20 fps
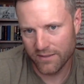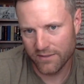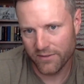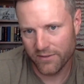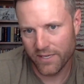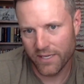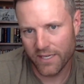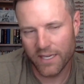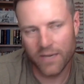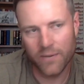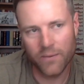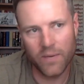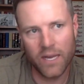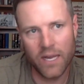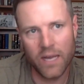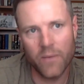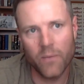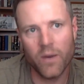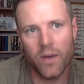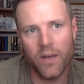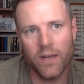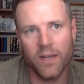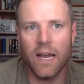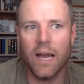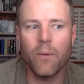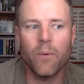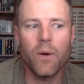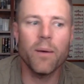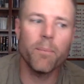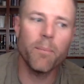Right? I
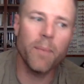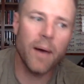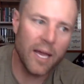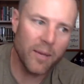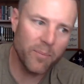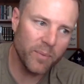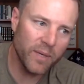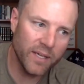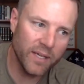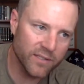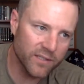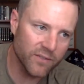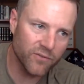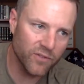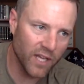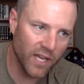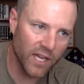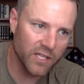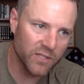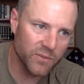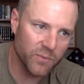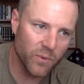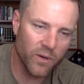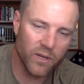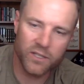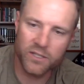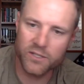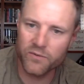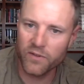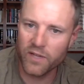want my piece of Natives
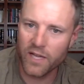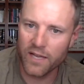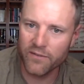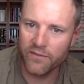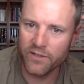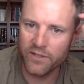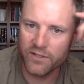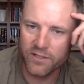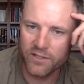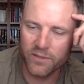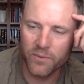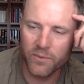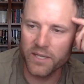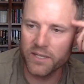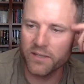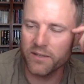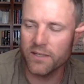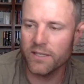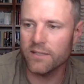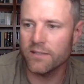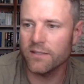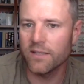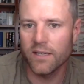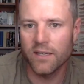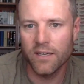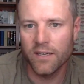Waters fly fishing, whether it's